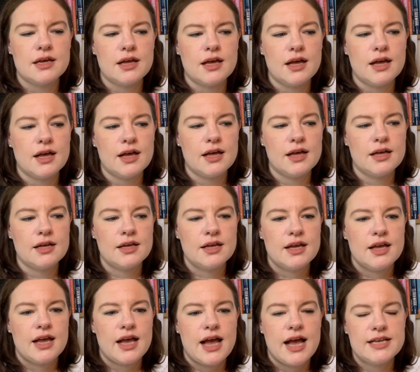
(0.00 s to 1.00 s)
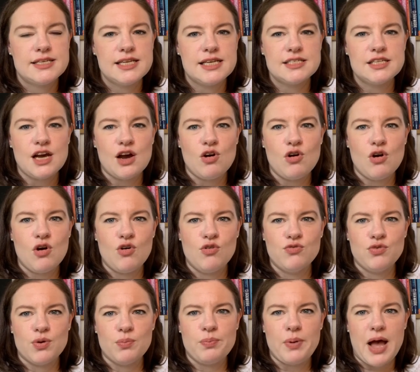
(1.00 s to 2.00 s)
I tend to
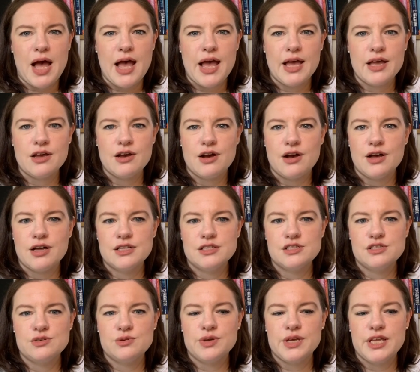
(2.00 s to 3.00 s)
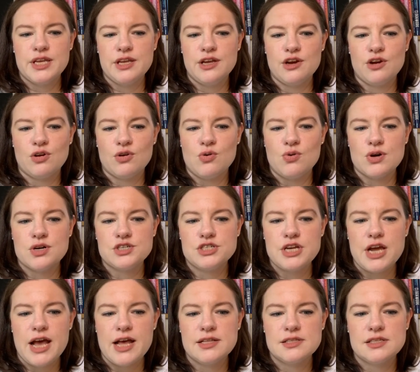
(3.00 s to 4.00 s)
overbuy on zucchini or
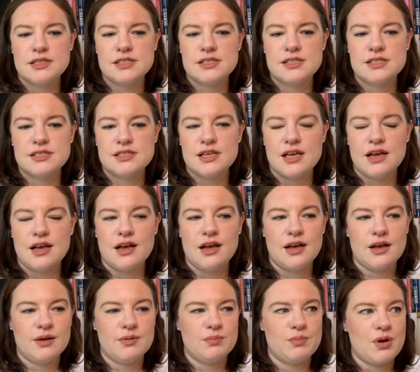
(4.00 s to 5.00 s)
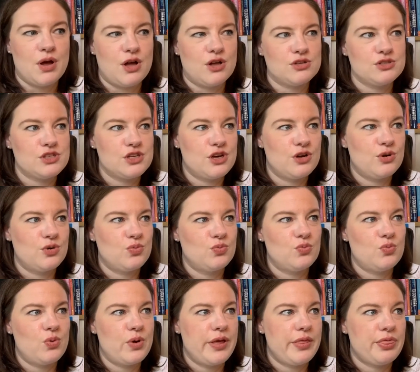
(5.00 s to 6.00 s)
courgettes. Also
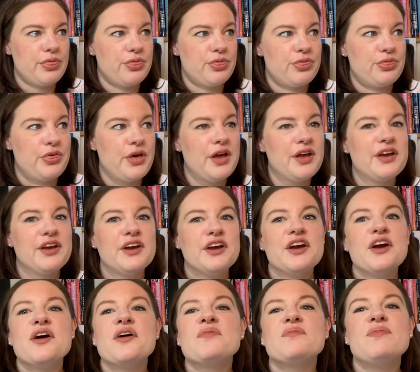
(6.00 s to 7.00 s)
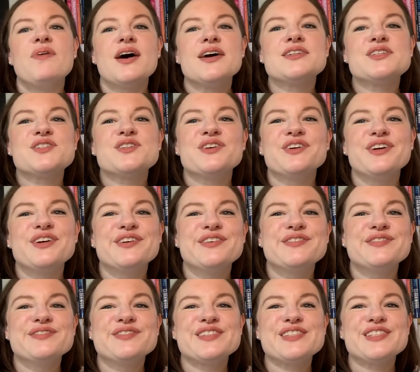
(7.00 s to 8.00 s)
with
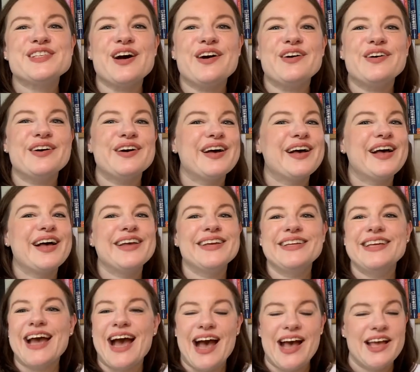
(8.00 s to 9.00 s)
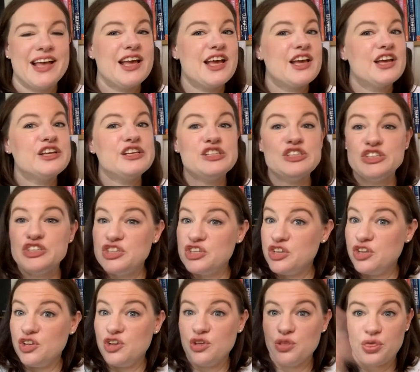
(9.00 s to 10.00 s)
mushrooms. So yeah,
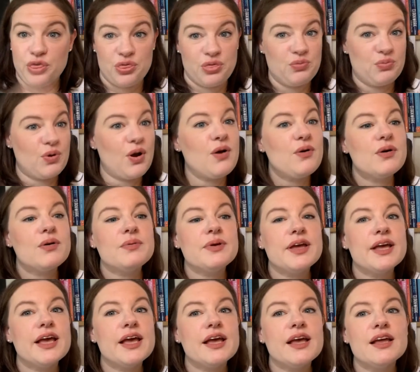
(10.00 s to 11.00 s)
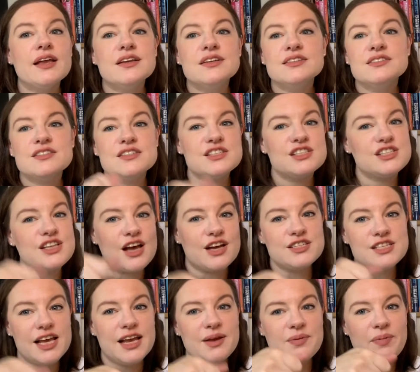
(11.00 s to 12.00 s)
you throw them in,
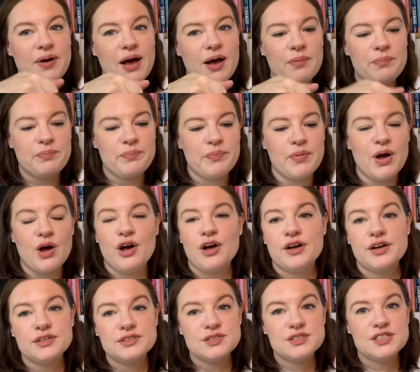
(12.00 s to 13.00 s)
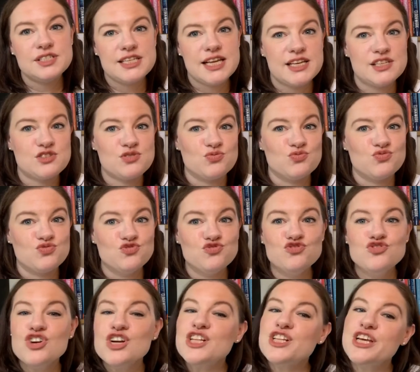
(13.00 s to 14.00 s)
saute them up, tastes
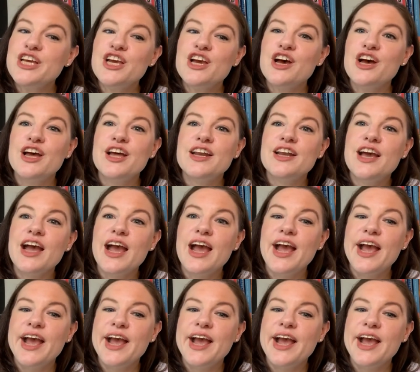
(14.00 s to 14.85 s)
really good.